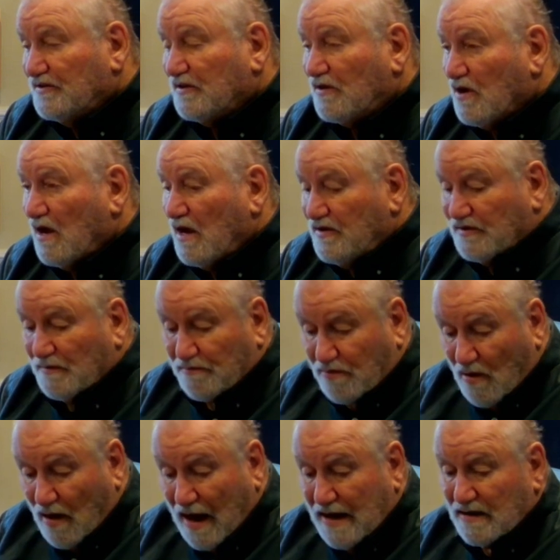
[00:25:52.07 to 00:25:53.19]
a
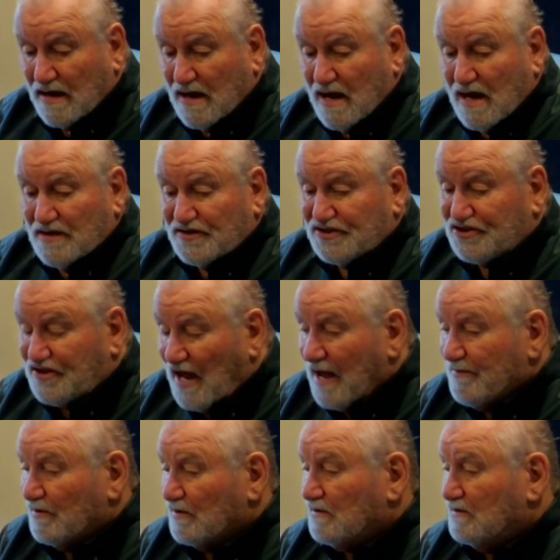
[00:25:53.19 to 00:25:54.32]
bright,
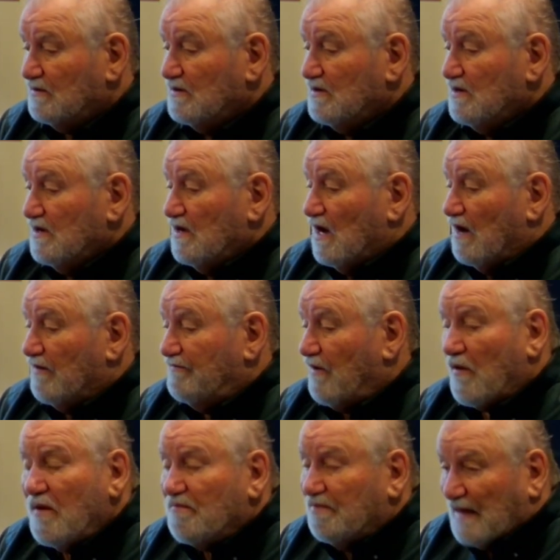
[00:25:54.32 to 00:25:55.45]
stable,
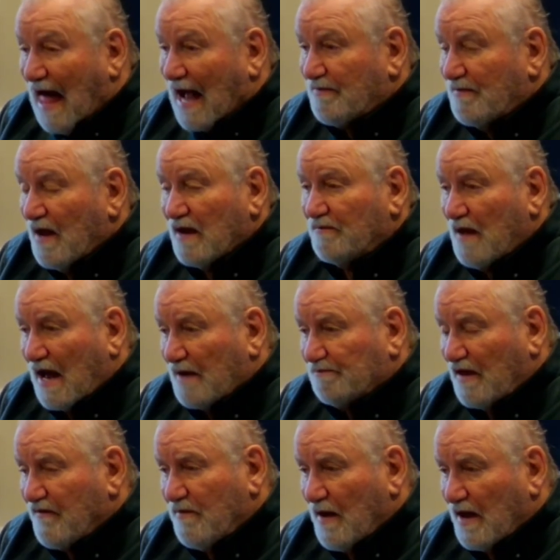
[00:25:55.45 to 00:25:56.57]
very black man,
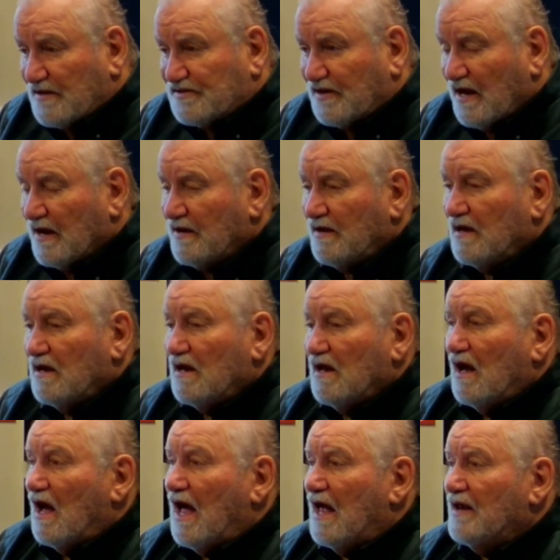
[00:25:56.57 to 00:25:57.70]
black skin.
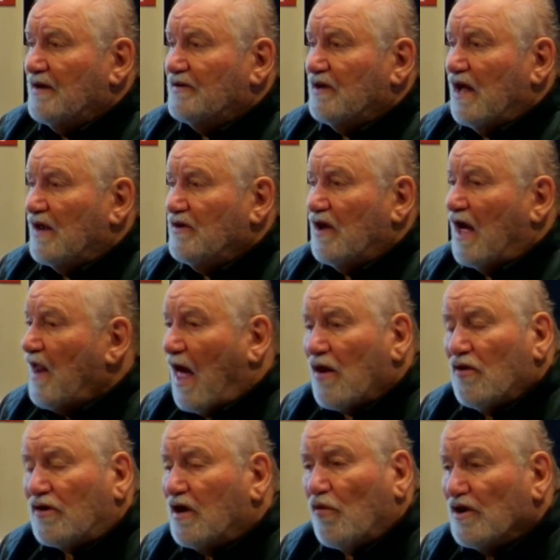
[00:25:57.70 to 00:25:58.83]
And I
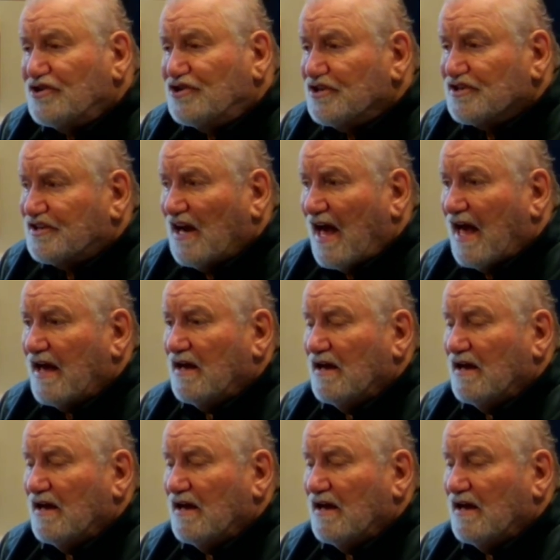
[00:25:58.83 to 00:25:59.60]
don't care what you say.